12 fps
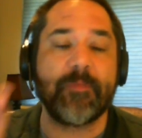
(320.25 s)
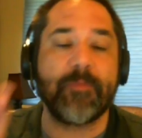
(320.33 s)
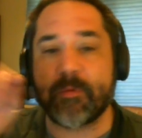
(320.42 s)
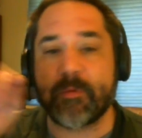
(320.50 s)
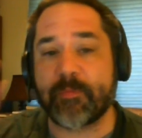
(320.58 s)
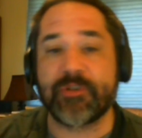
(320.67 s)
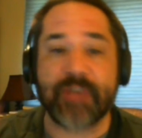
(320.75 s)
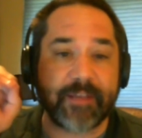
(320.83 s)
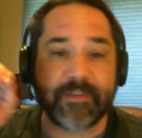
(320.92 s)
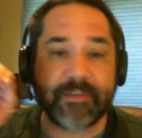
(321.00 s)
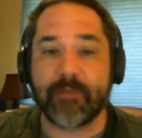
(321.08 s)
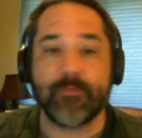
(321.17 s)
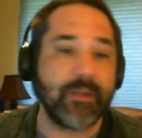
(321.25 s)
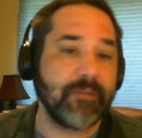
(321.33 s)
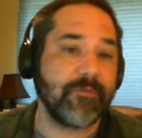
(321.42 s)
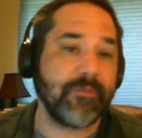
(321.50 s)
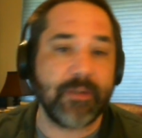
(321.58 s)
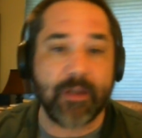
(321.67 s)
People projecting what
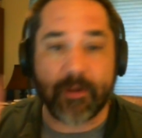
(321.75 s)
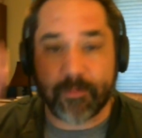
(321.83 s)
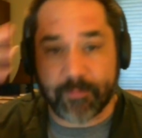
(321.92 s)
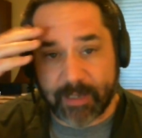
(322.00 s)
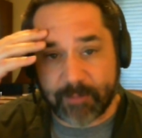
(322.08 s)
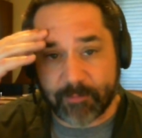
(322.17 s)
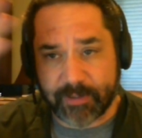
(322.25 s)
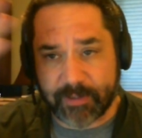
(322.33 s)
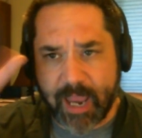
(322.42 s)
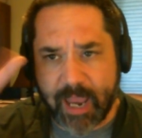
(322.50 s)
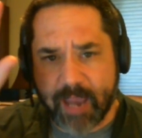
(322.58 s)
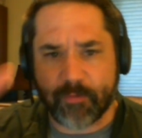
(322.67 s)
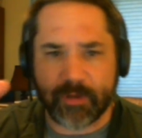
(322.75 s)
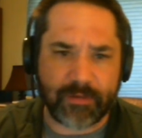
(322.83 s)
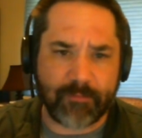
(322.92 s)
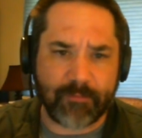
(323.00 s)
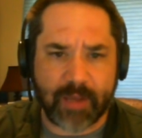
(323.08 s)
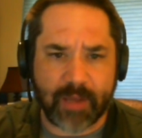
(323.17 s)
like when thinking, hey, what
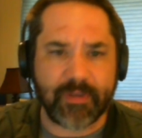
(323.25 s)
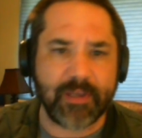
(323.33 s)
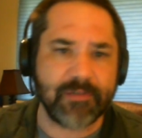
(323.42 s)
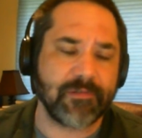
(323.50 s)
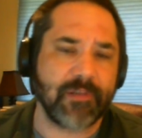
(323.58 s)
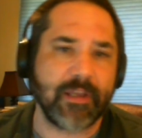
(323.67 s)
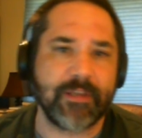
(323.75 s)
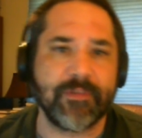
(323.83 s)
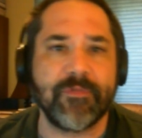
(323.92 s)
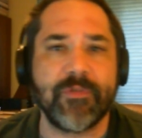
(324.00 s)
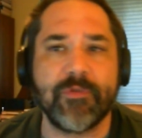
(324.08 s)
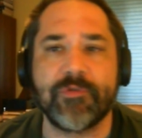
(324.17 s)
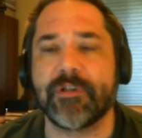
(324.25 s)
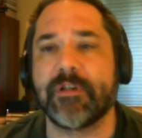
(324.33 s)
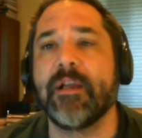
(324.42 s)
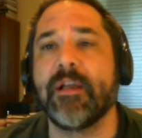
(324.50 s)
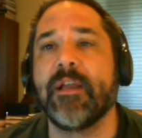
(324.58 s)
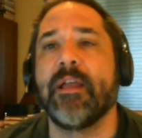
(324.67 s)
might things look like in the
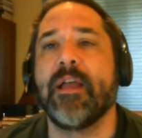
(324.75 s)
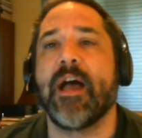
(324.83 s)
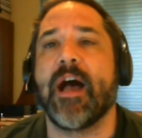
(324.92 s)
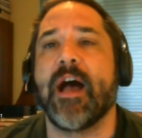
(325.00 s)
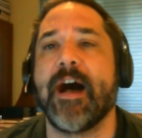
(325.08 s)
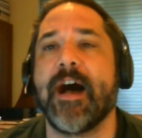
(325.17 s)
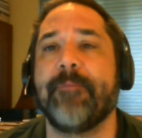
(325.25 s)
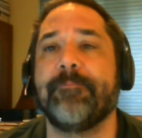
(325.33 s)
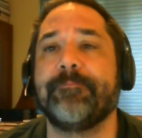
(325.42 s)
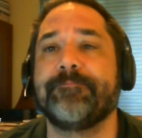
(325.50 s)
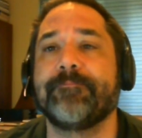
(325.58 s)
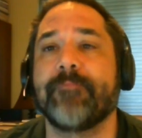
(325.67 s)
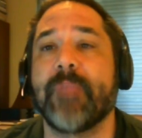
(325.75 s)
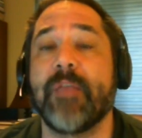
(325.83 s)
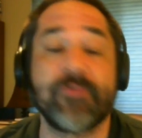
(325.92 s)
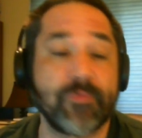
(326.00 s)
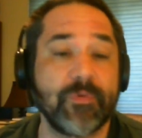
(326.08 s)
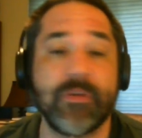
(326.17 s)
future? Um, it
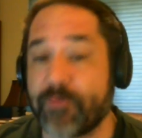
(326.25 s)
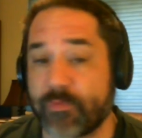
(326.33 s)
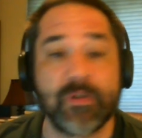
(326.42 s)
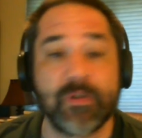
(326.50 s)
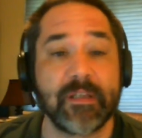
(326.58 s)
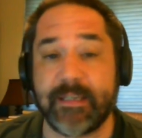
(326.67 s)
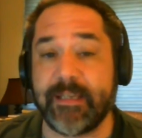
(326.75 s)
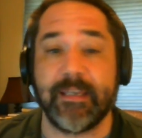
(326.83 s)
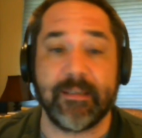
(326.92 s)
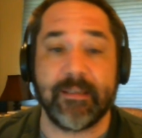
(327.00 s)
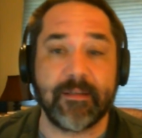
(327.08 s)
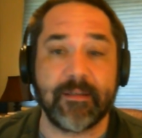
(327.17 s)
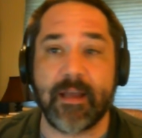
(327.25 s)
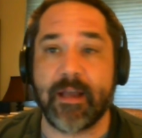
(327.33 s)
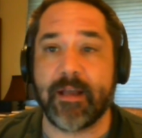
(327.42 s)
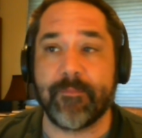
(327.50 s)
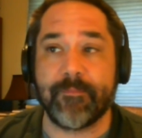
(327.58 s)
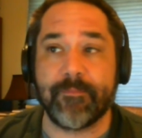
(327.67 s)
was really neat.
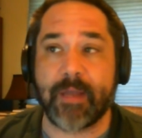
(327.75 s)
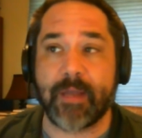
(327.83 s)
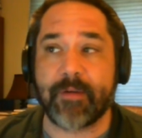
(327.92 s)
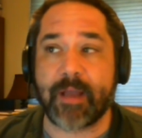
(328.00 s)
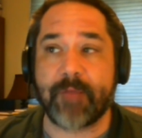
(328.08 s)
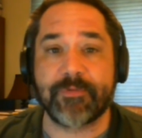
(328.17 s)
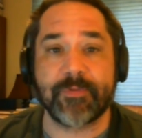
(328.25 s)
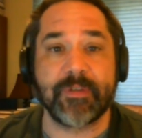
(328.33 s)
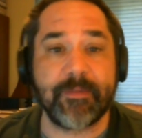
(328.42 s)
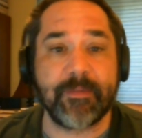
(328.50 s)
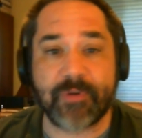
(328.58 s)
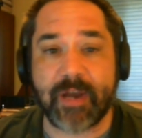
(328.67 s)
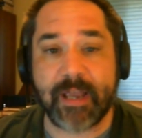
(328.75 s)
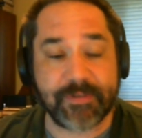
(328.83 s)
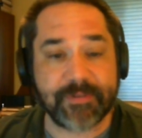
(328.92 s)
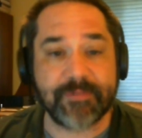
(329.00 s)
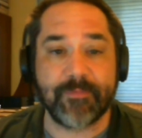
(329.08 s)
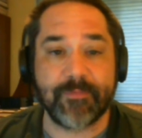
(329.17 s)
I was really
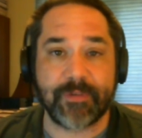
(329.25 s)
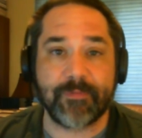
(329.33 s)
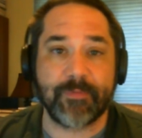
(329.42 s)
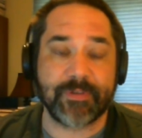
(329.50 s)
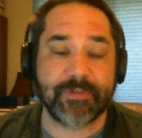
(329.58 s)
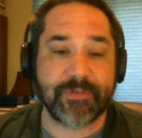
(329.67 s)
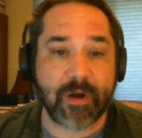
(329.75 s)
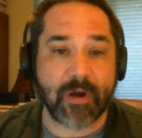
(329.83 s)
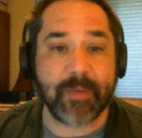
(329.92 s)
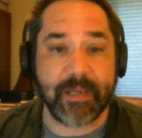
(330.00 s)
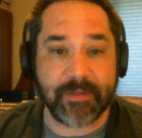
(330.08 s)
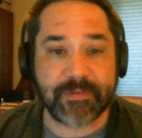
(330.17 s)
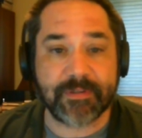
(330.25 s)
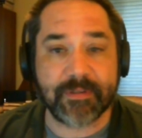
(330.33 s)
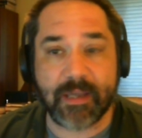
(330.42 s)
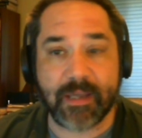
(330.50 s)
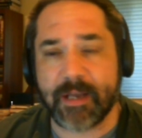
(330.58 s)
impressed with the starbase.